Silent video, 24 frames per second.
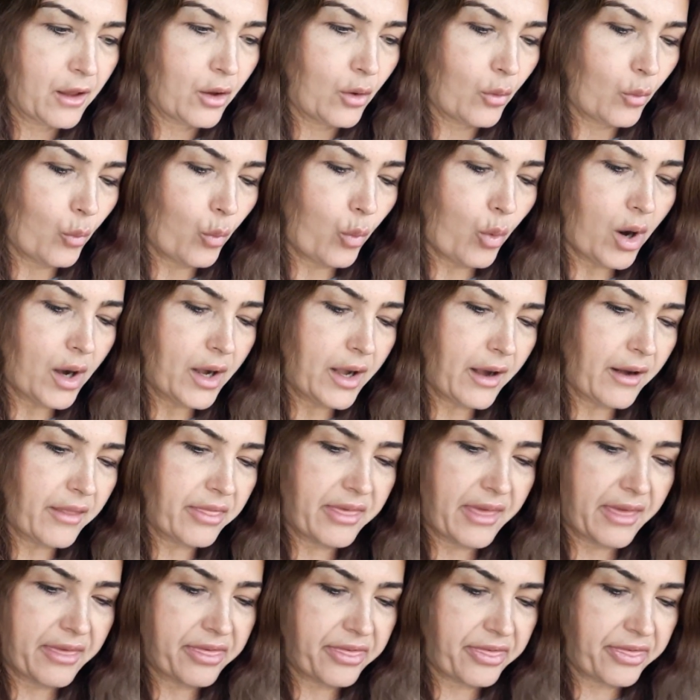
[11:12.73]
What are
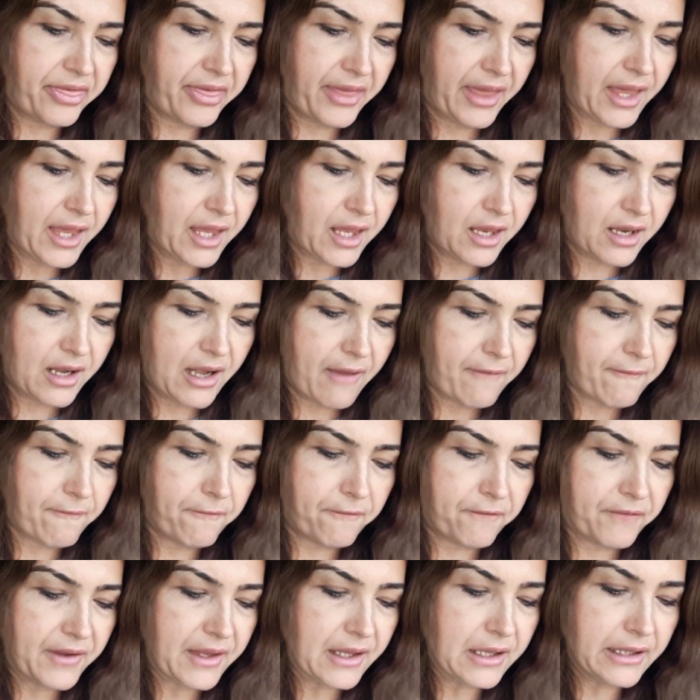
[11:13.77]
they thinking and
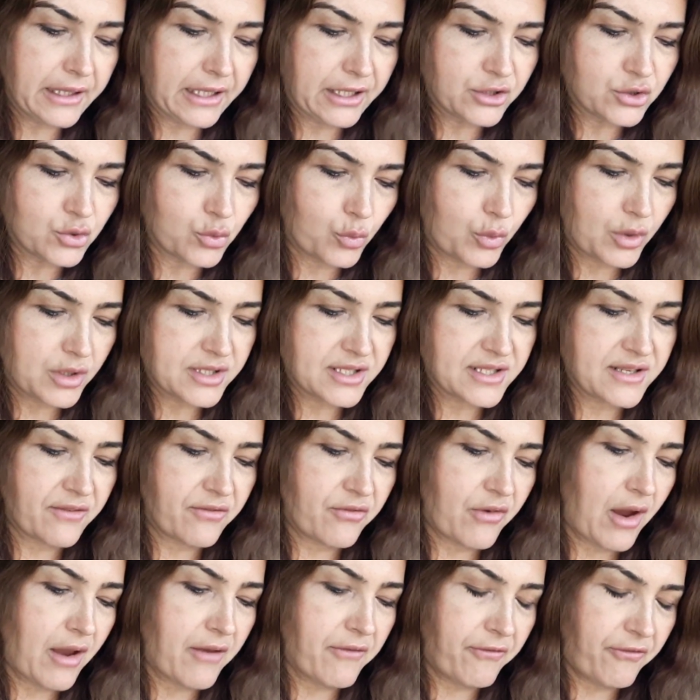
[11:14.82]
feeling towards
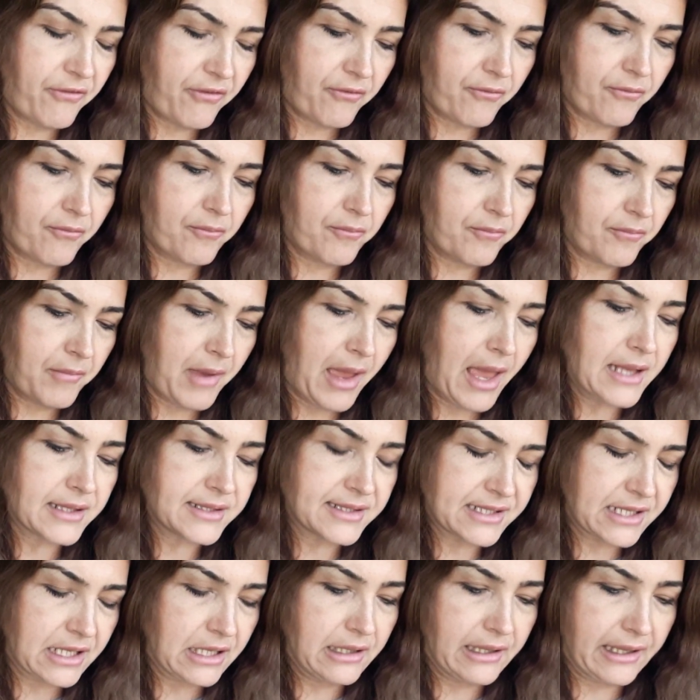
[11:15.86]
Divine
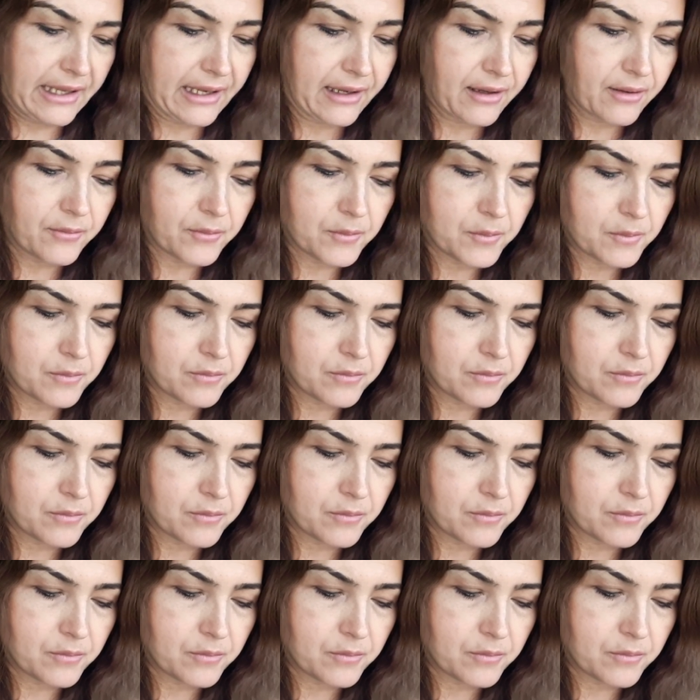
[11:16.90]
Masculine?